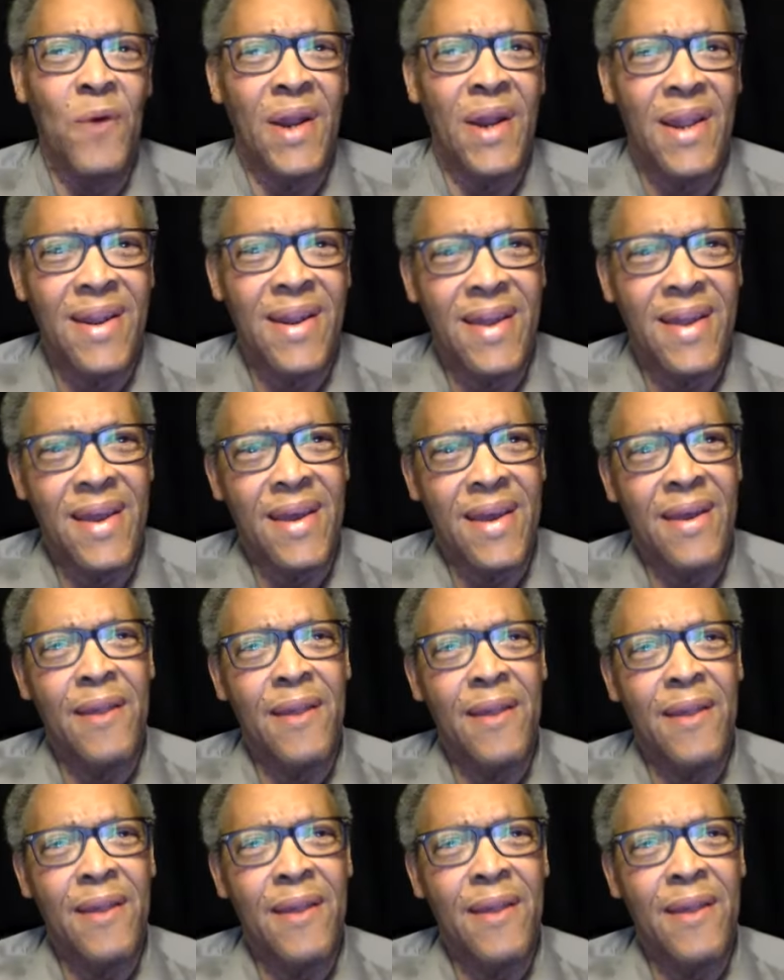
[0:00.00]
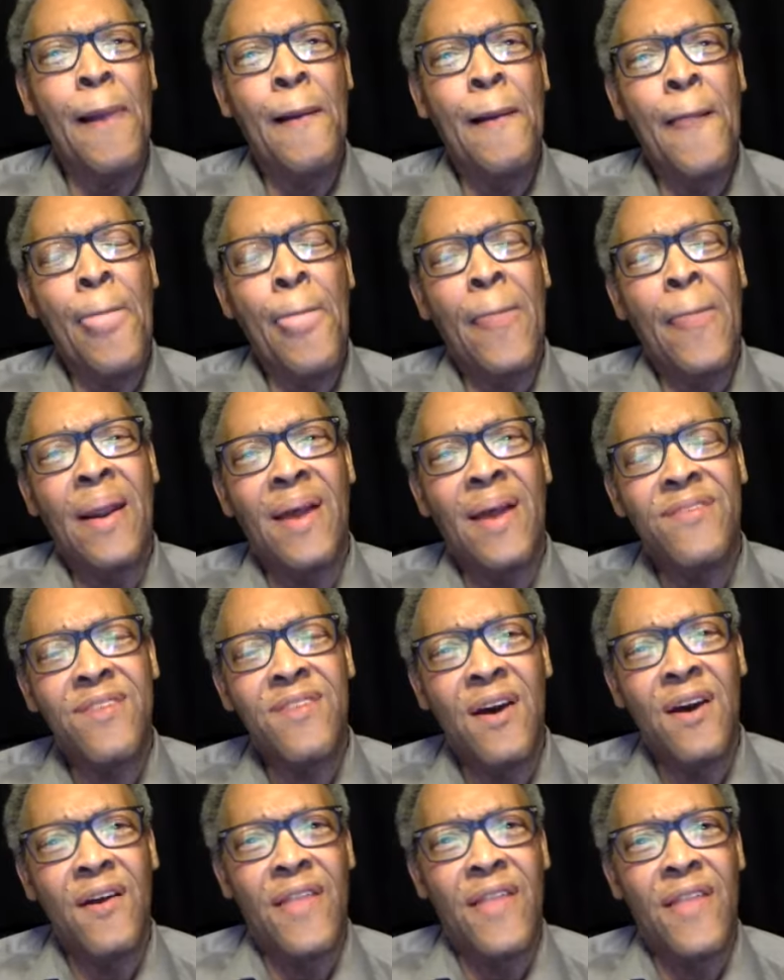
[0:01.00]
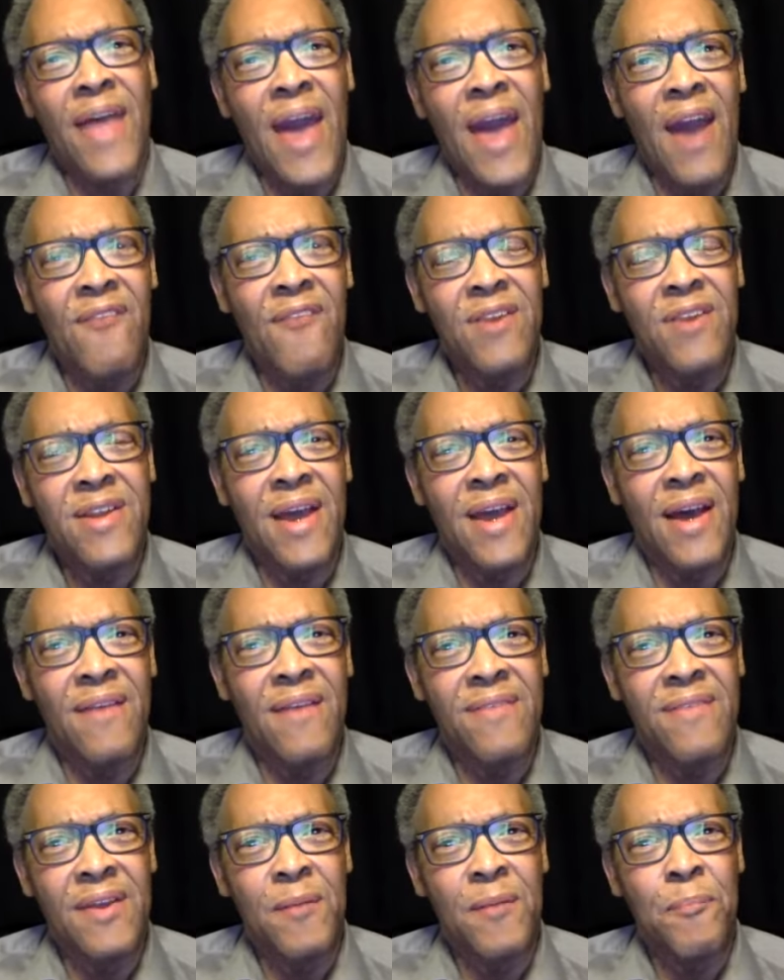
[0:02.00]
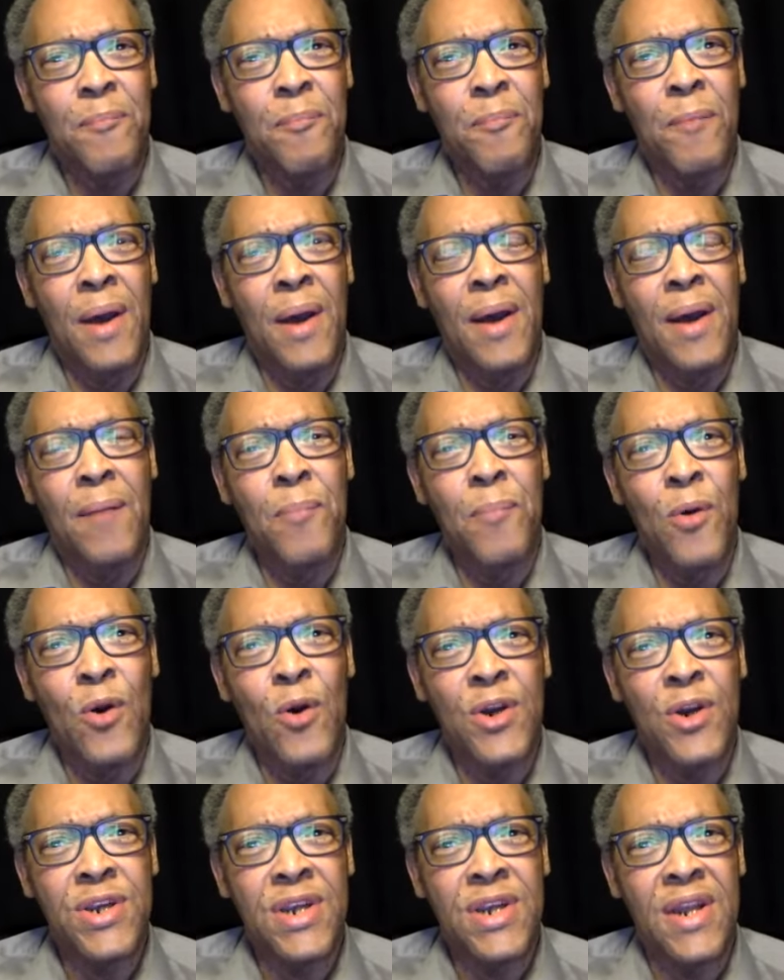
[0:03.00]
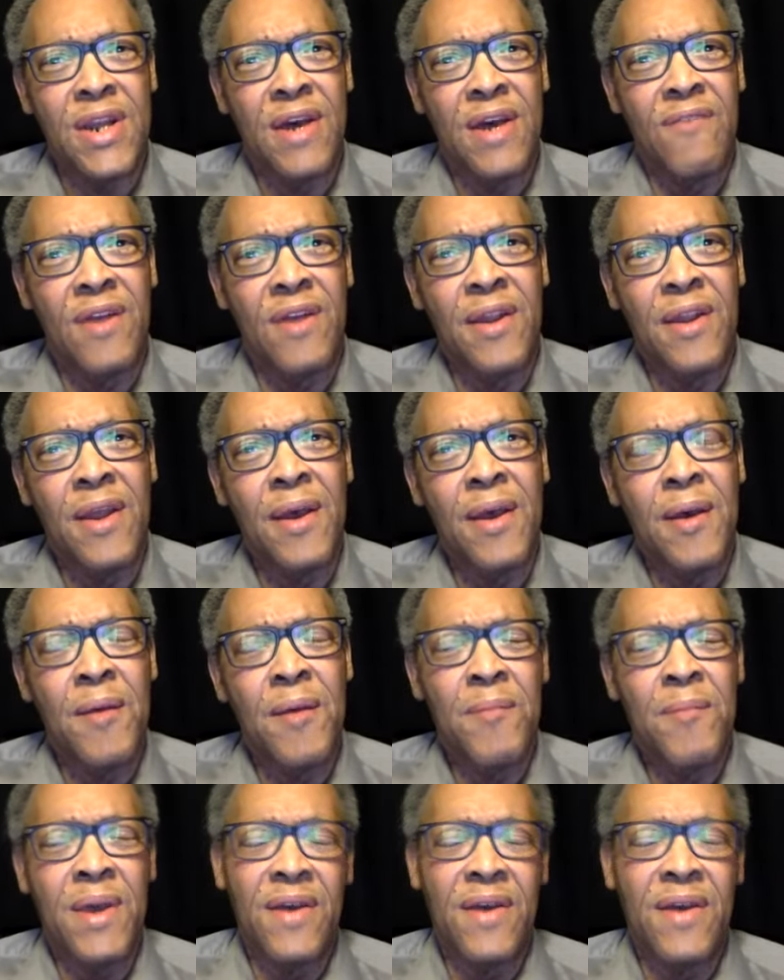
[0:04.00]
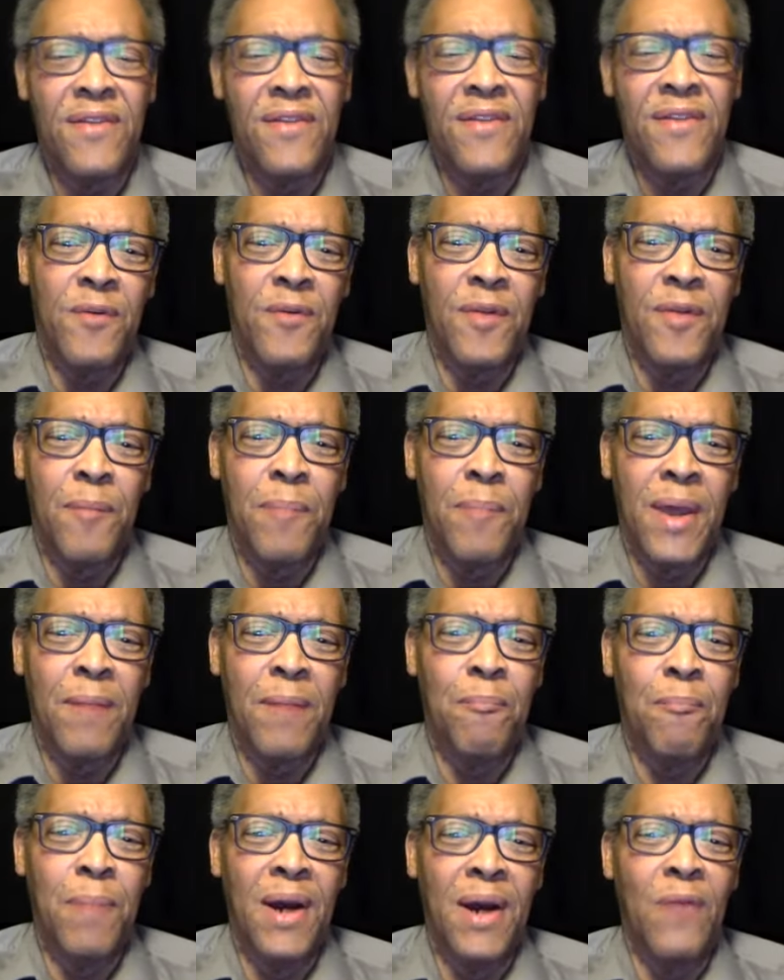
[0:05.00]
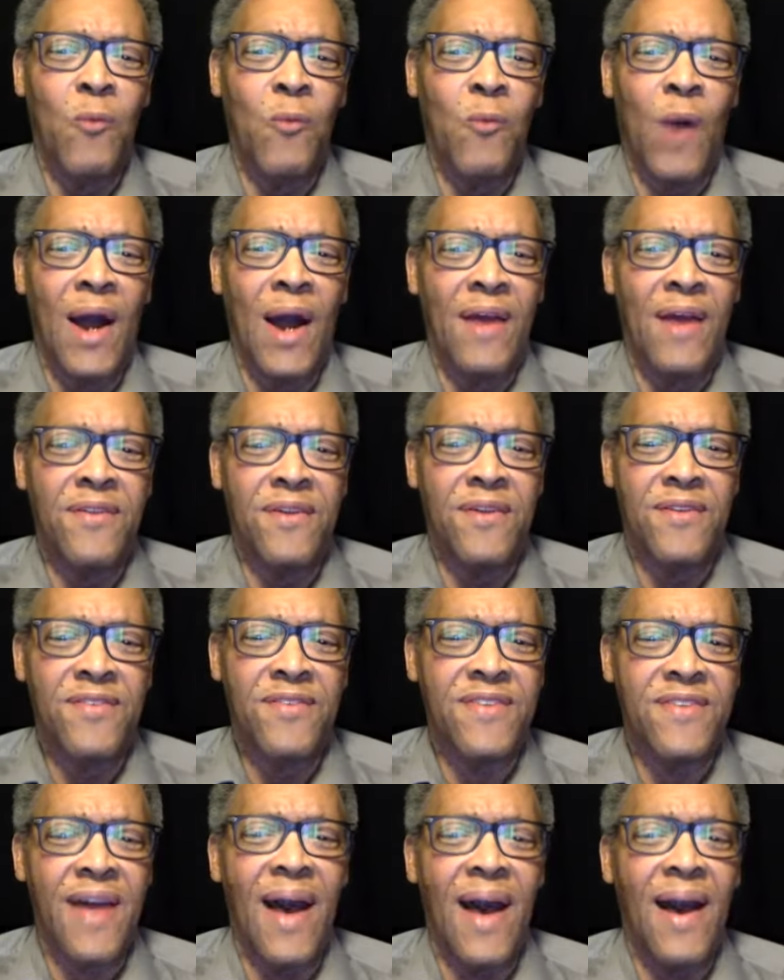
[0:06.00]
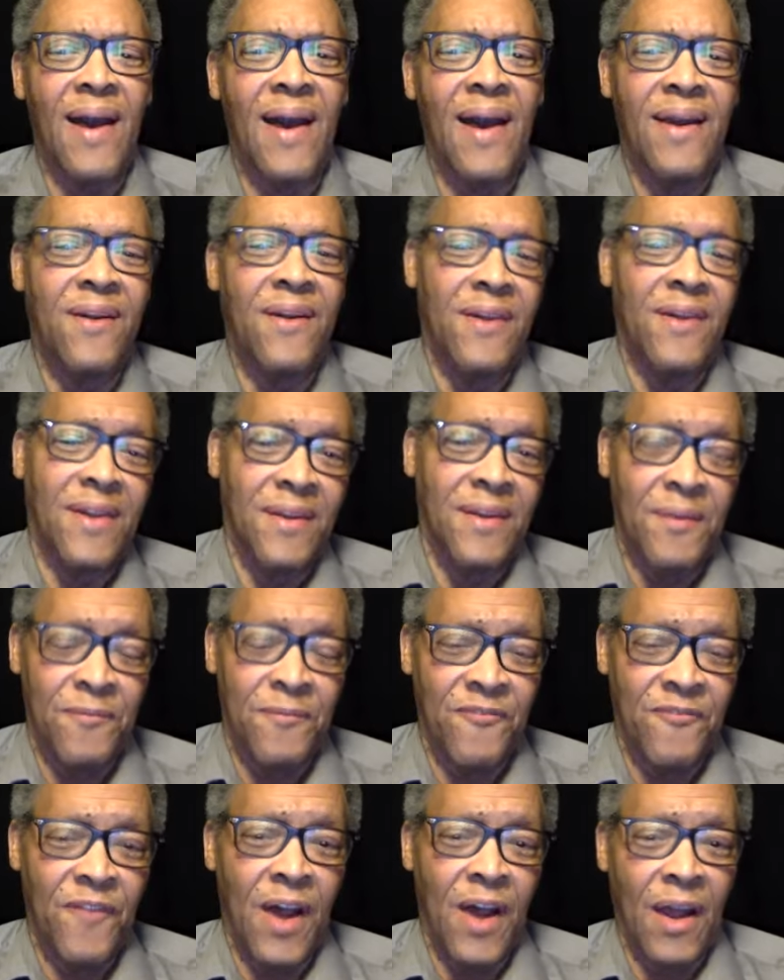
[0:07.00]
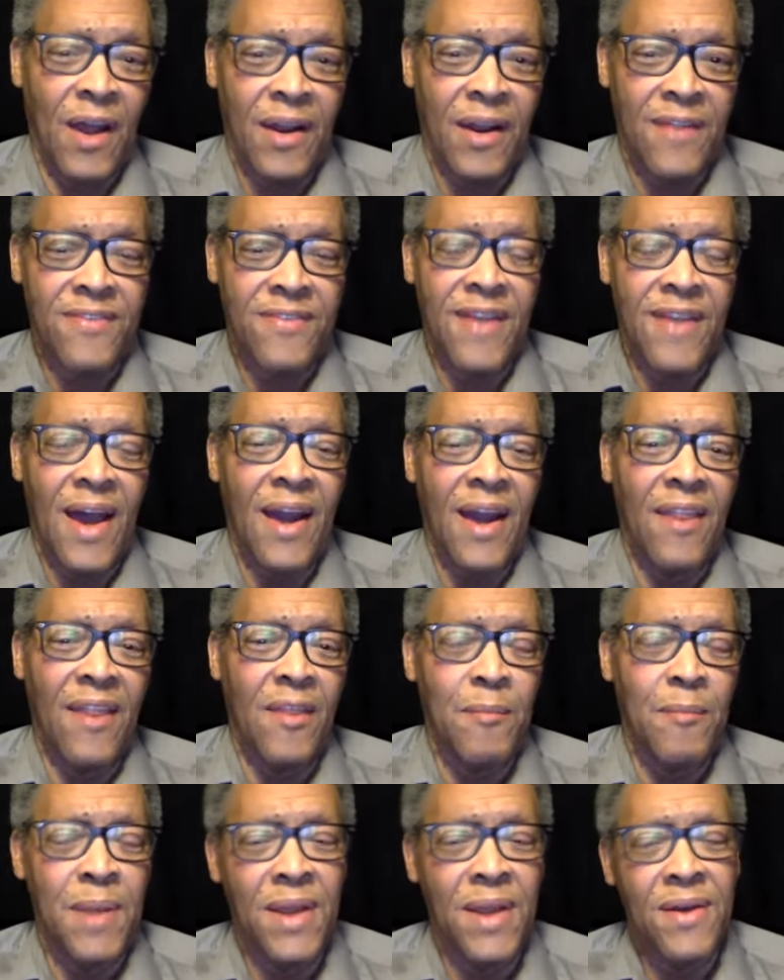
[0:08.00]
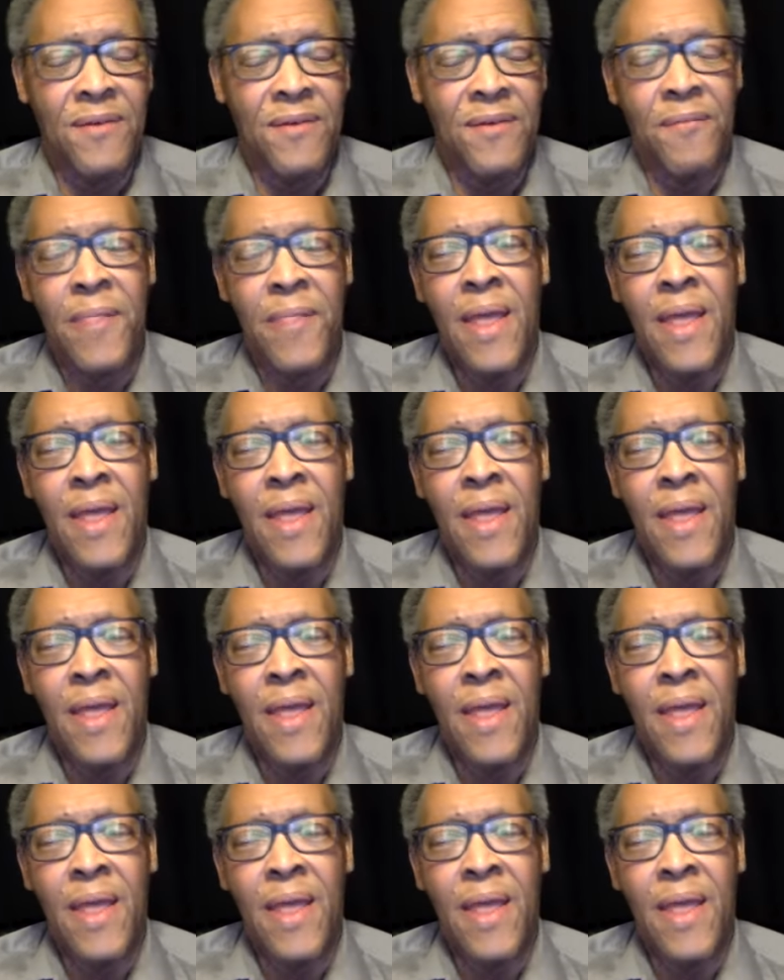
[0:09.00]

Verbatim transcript: it did. And I saw the advertising um, portion of it because there was a big Budweiser sign on the, on the side of the balloon.